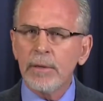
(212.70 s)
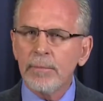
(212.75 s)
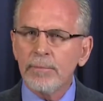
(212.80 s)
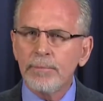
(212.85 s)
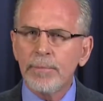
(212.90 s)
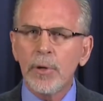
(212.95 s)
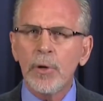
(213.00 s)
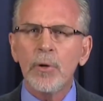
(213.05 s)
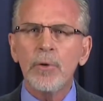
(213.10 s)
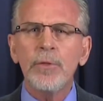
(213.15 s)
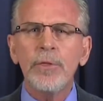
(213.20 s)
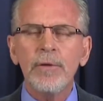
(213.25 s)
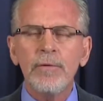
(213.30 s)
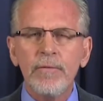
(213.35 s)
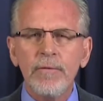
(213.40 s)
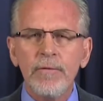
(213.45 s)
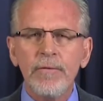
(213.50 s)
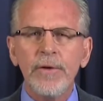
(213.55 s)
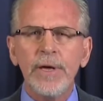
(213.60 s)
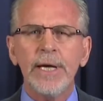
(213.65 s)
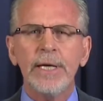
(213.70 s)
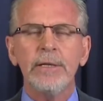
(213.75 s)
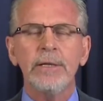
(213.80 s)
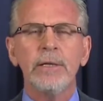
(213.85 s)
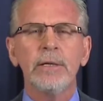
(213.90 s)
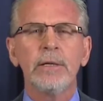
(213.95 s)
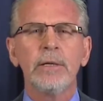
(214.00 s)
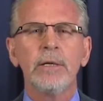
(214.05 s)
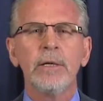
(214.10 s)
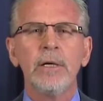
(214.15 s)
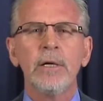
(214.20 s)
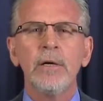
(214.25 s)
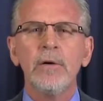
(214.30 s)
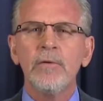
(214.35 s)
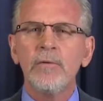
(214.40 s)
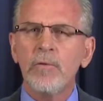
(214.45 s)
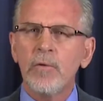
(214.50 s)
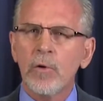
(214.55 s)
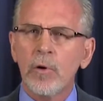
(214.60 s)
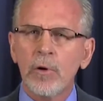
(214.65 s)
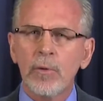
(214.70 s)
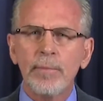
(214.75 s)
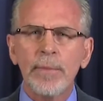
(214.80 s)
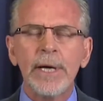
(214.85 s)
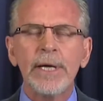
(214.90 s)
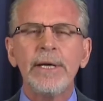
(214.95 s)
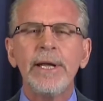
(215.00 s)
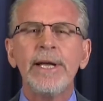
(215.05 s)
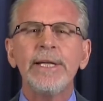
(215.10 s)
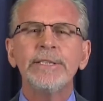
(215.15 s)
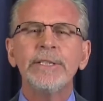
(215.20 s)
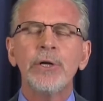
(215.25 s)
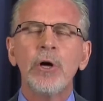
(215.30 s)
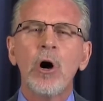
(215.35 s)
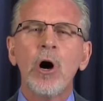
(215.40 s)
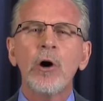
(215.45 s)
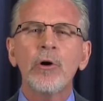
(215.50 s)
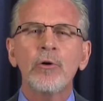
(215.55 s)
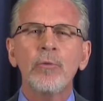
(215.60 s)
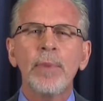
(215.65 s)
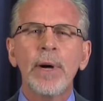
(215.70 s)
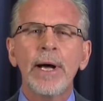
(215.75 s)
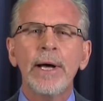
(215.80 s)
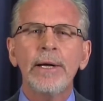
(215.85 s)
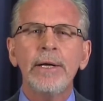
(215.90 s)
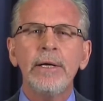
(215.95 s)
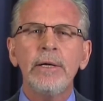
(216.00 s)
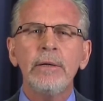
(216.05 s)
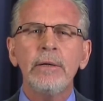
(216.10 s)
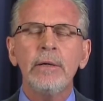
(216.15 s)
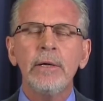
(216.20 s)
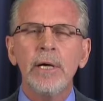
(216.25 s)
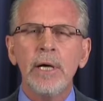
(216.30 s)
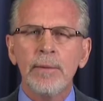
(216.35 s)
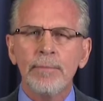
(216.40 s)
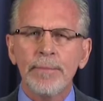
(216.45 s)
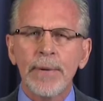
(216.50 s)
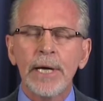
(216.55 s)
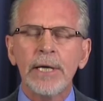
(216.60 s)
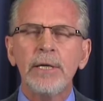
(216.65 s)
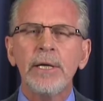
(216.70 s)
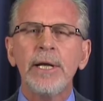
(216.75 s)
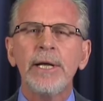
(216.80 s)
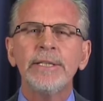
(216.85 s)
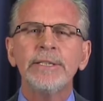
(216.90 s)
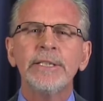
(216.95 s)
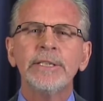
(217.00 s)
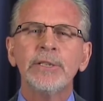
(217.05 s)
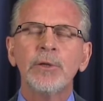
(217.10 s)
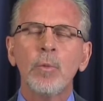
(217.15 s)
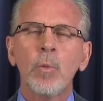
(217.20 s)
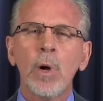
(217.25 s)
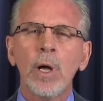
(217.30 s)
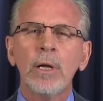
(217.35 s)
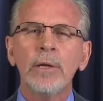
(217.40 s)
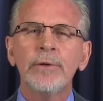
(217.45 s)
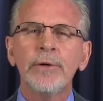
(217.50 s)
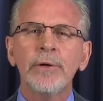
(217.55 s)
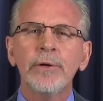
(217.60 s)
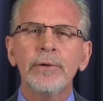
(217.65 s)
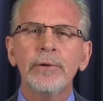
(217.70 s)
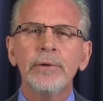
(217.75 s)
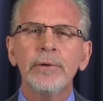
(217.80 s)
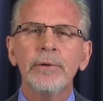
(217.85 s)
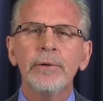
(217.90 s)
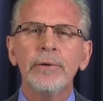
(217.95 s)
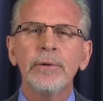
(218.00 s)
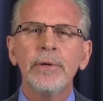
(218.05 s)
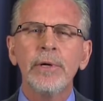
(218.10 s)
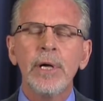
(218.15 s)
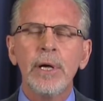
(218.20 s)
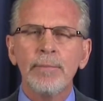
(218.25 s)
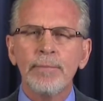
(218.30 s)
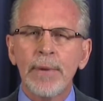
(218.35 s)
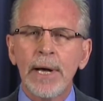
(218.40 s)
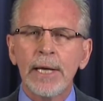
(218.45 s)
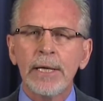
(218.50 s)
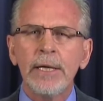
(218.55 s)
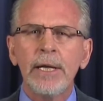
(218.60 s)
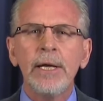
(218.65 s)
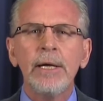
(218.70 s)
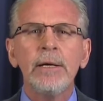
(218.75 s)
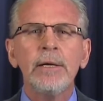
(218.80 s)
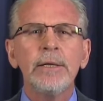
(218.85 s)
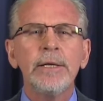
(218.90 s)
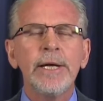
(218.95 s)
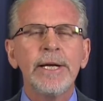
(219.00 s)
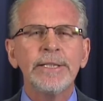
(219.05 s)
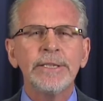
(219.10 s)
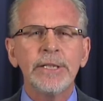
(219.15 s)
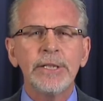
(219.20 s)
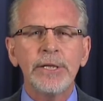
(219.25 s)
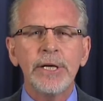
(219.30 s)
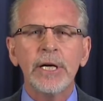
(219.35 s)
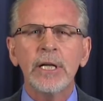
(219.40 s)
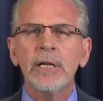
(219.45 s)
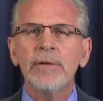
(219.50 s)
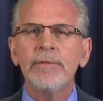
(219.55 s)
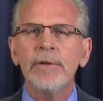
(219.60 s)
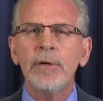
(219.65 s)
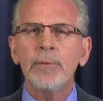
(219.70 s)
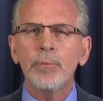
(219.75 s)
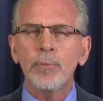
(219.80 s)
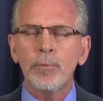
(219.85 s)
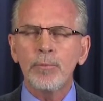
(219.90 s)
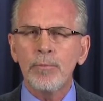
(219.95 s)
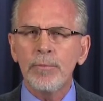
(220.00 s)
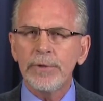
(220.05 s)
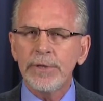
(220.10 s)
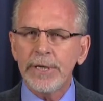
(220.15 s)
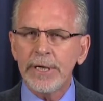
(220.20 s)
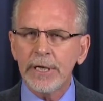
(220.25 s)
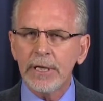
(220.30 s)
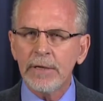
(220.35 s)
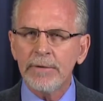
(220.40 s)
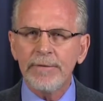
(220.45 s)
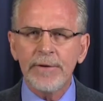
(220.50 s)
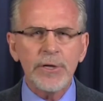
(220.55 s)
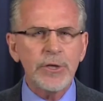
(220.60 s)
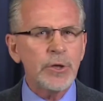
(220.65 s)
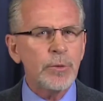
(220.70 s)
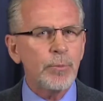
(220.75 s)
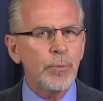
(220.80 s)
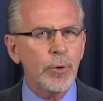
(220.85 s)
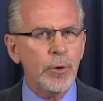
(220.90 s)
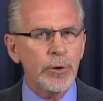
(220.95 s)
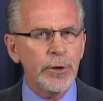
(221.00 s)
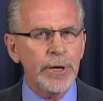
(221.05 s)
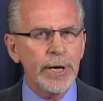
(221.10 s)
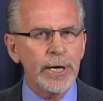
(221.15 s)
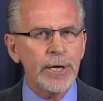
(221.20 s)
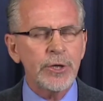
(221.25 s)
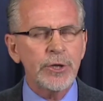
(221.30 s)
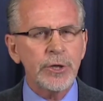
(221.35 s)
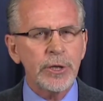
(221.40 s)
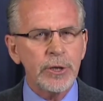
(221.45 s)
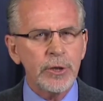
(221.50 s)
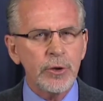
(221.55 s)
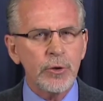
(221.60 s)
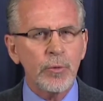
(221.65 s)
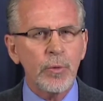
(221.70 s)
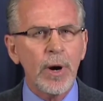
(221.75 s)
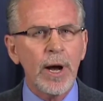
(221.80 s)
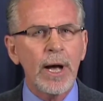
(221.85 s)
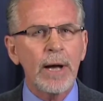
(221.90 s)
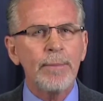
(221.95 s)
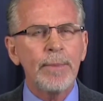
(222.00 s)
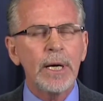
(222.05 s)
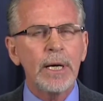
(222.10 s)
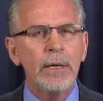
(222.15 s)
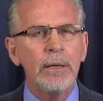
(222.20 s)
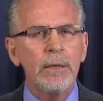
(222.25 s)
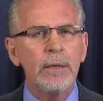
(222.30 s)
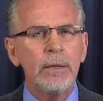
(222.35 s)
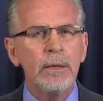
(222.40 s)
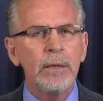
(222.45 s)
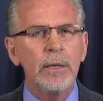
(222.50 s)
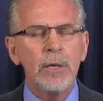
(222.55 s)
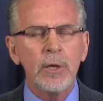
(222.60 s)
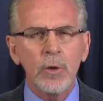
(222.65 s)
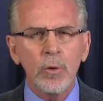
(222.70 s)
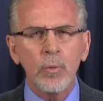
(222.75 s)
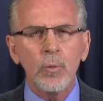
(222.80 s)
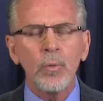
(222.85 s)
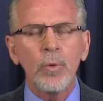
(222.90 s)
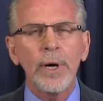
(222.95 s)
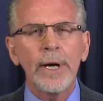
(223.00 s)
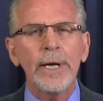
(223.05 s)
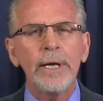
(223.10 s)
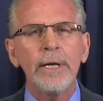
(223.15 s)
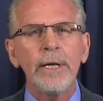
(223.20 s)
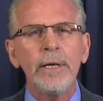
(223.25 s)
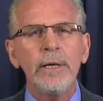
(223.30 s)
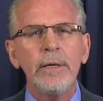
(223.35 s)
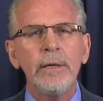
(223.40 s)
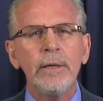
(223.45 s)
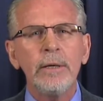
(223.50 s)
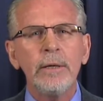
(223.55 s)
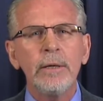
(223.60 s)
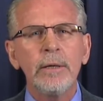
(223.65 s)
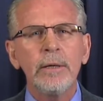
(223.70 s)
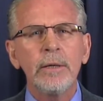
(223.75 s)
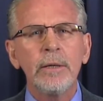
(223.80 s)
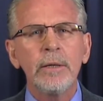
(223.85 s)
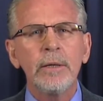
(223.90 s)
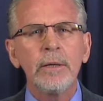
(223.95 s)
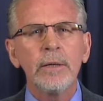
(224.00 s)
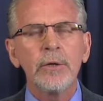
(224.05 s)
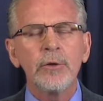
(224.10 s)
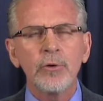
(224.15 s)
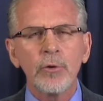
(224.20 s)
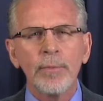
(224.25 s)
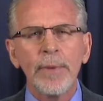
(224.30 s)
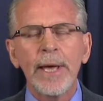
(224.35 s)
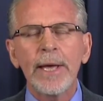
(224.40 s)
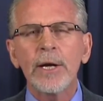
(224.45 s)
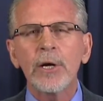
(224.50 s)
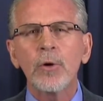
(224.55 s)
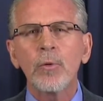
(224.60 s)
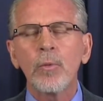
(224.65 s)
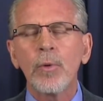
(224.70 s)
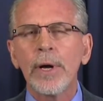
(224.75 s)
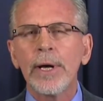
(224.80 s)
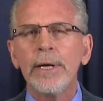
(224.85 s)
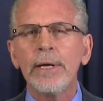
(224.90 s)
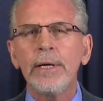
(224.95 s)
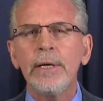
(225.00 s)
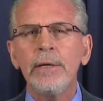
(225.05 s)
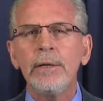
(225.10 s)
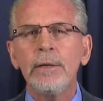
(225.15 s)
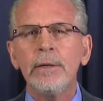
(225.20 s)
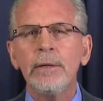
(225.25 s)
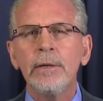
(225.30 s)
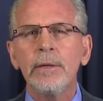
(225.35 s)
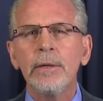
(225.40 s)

both fit for my days in auto body, my days as a welder, my days in television production, drama, writing, dramatic writing,